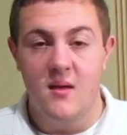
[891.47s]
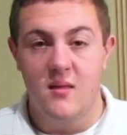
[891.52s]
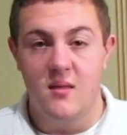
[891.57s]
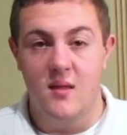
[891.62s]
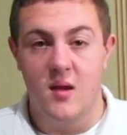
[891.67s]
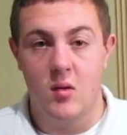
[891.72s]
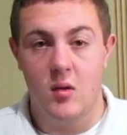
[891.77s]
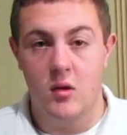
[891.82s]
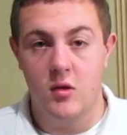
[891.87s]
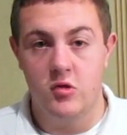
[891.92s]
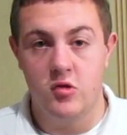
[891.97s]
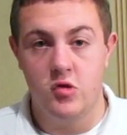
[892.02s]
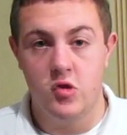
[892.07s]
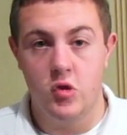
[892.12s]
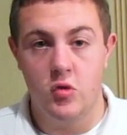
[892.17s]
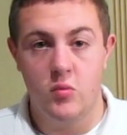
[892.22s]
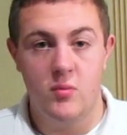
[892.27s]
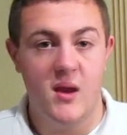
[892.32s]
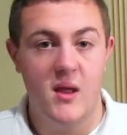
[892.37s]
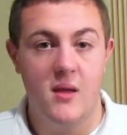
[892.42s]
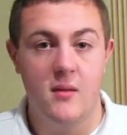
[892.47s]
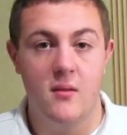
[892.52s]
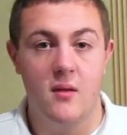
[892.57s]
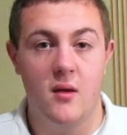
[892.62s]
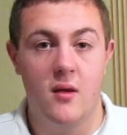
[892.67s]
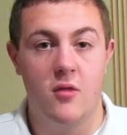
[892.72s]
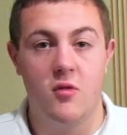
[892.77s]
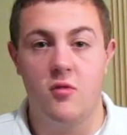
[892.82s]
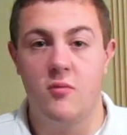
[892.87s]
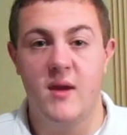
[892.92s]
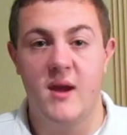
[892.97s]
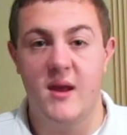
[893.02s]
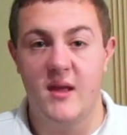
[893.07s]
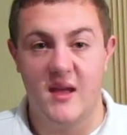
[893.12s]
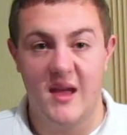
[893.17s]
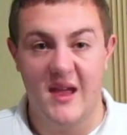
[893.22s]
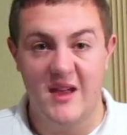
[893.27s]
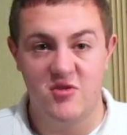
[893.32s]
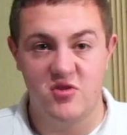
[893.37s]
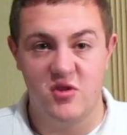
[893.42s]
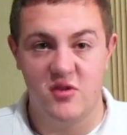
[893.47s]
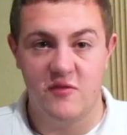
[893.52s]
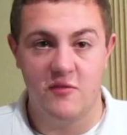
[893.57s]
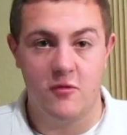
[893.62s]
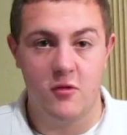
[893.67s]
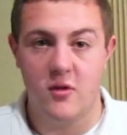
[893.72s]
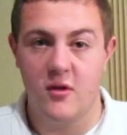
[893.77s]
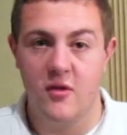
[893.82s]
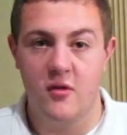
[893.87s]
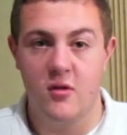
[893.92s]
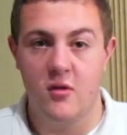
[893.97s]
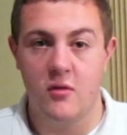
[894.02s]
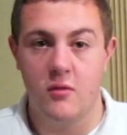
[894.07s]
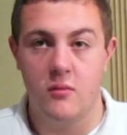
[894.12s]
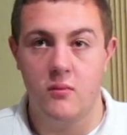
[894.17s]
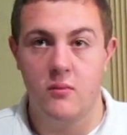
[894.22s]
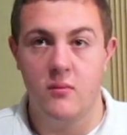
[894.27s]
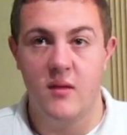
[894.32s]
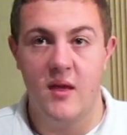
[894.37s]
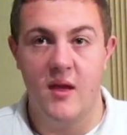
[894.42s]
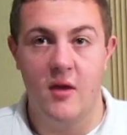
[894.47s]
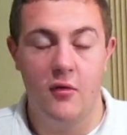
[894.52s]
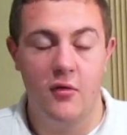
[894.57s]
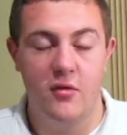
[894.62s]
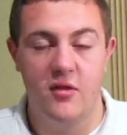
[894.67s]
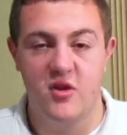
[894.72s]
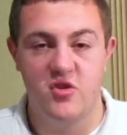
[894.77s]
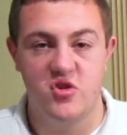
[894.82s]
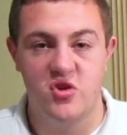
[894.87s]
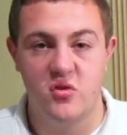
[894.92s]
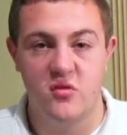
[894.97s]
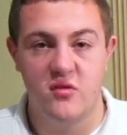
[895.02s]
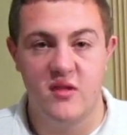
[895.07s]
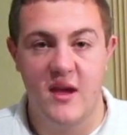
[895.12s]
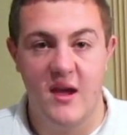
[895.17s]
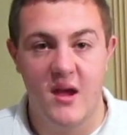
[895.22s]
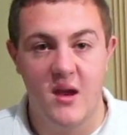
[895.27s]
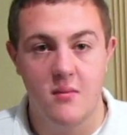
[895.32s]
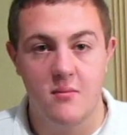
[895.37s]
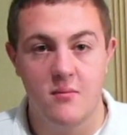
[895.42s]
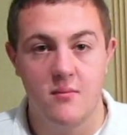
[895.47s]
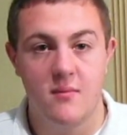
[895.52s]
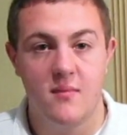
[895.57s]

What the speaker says: they're on so many other medications for other health issues that,